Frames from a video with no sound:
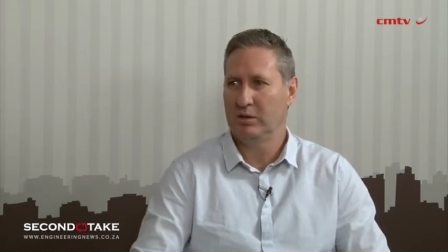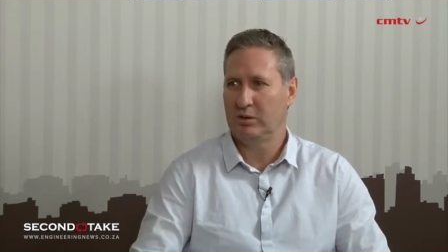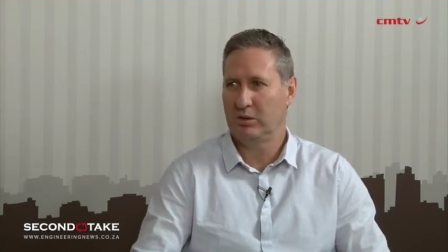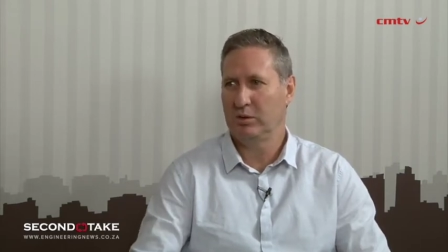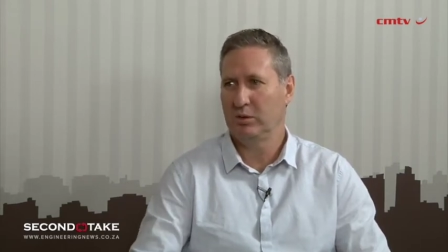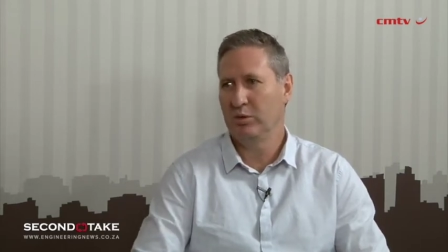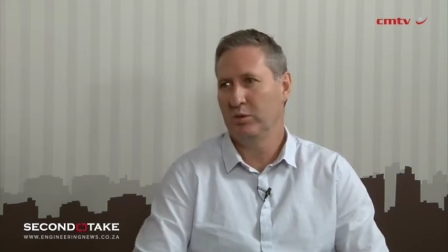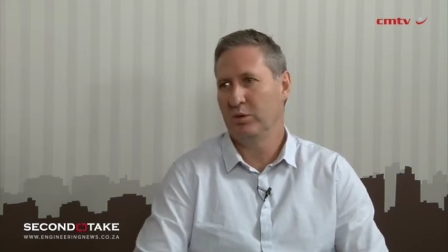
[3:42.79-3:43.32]

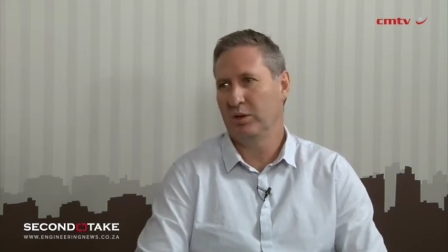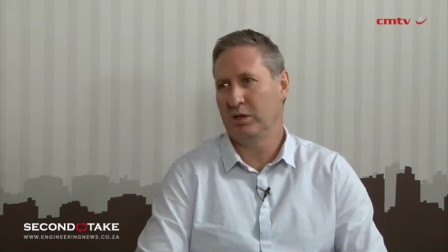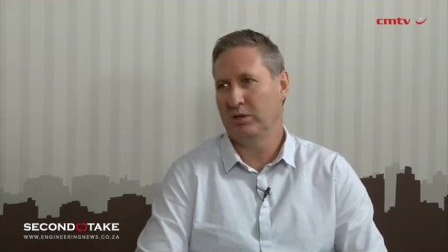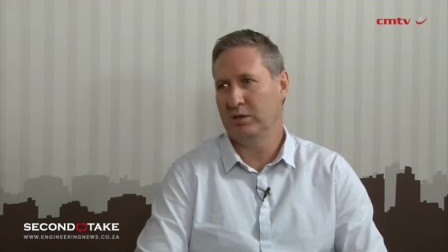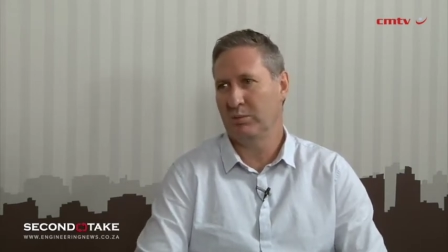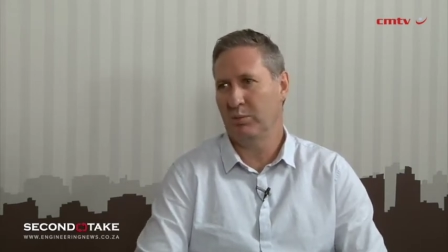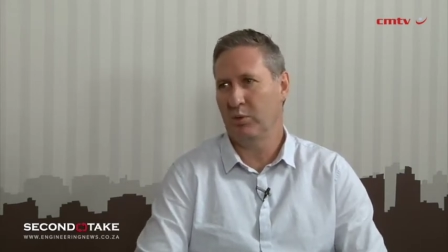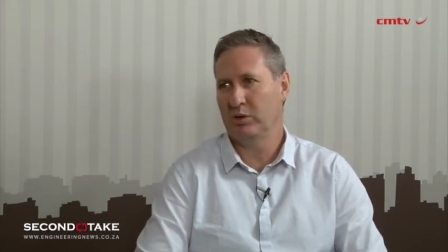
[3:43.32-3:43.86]
Two,
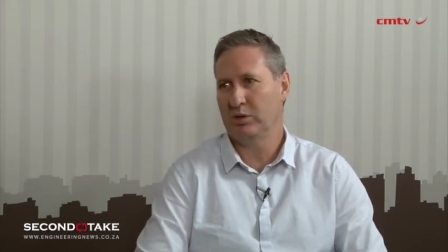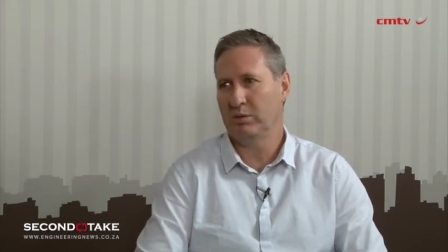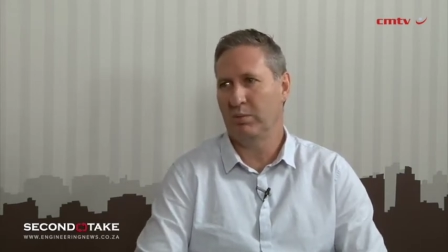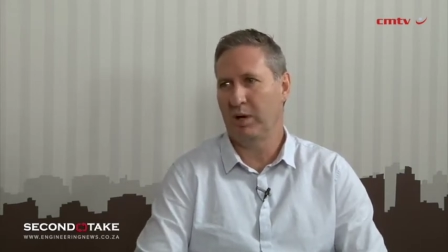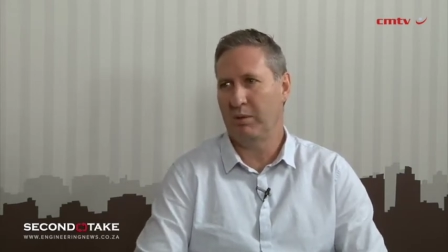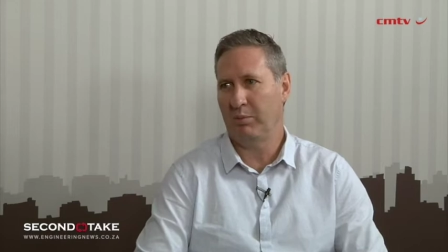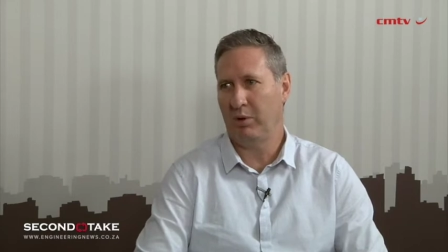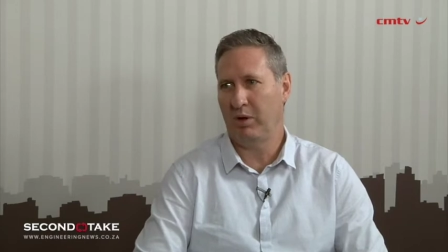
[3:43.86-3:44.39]
it's supported
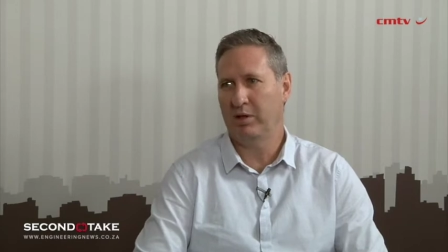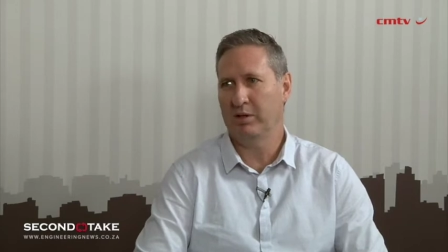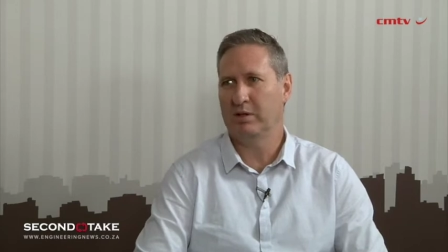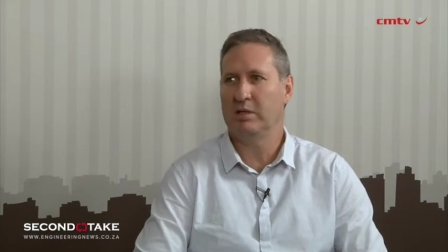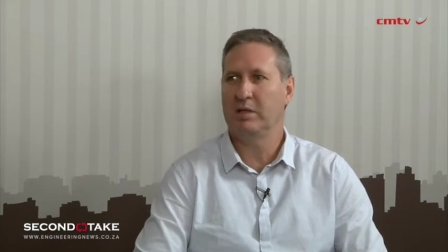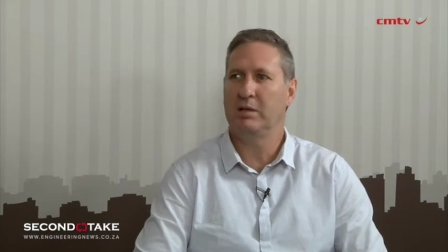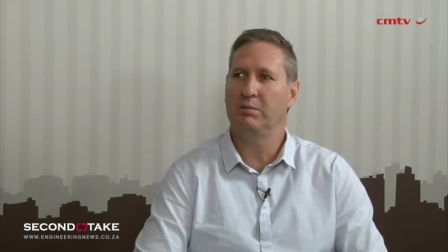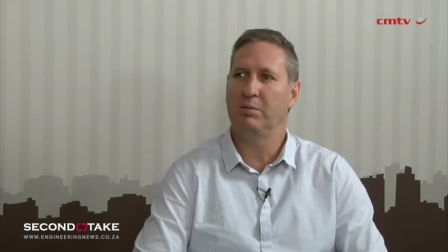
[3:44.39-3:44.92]
by
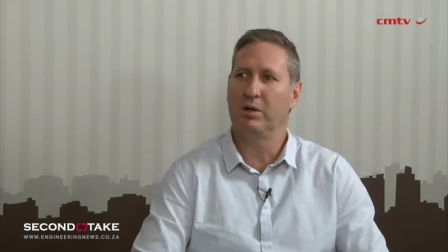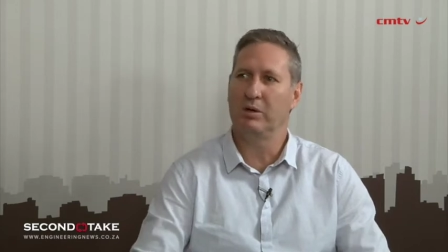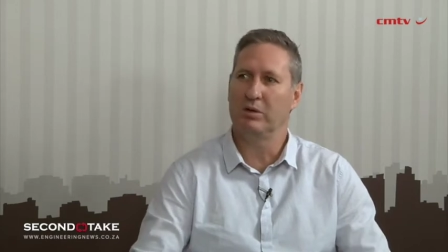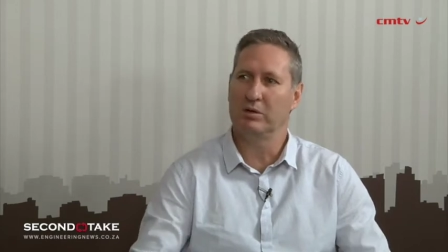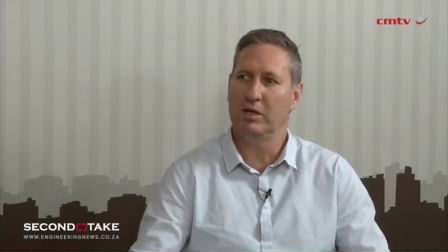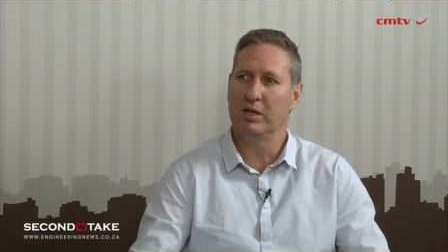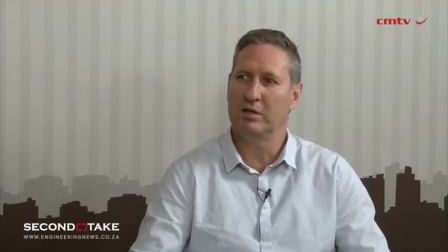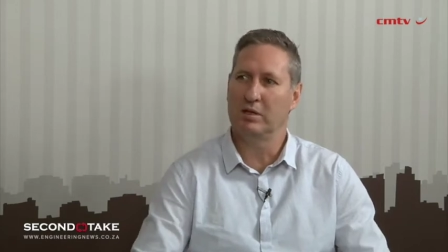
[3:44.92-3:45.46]
policy
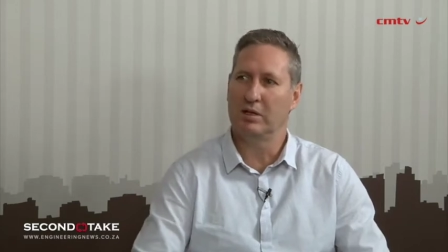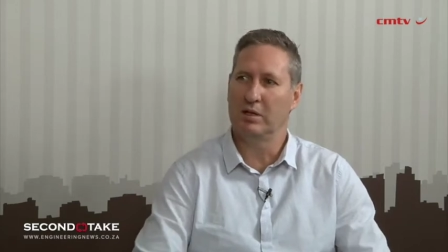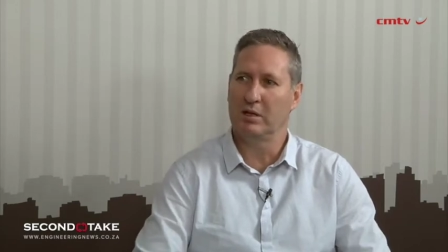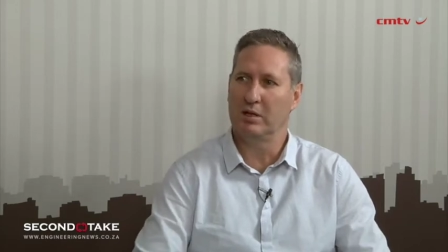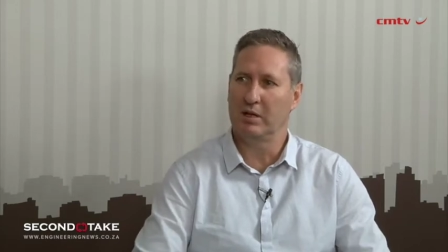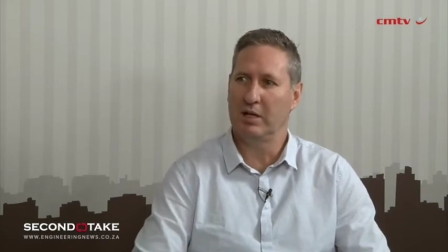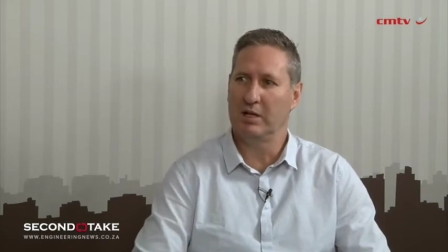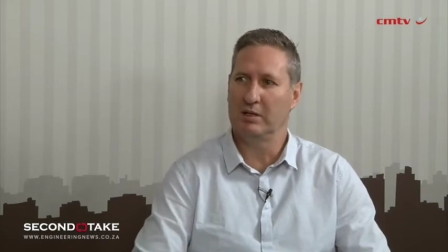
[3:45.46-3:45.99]
because there's
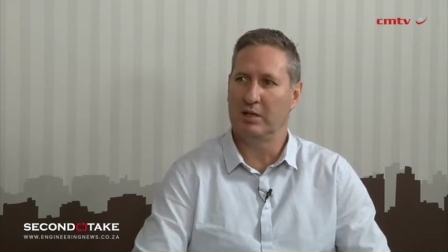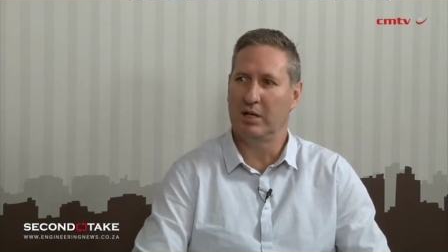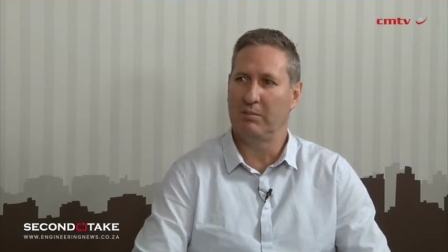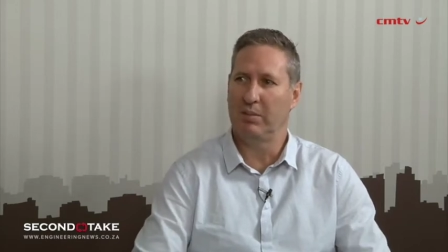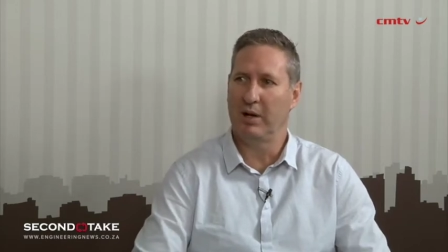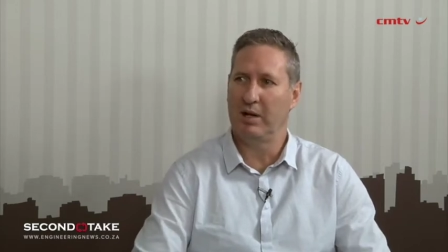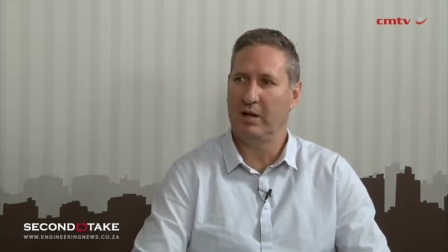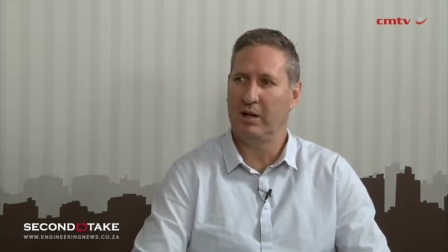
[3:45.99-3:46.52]
an
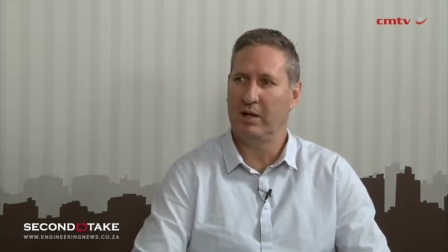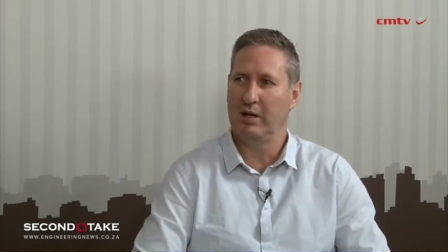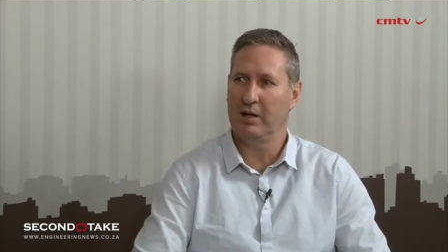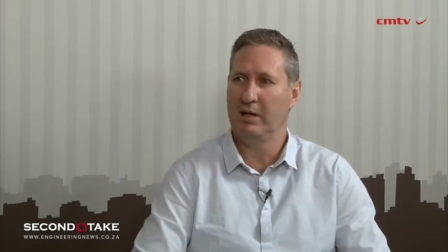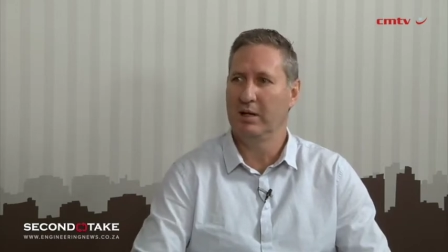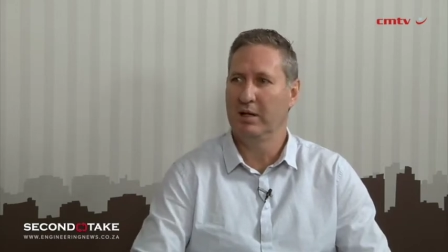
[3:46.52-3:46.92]
unbundling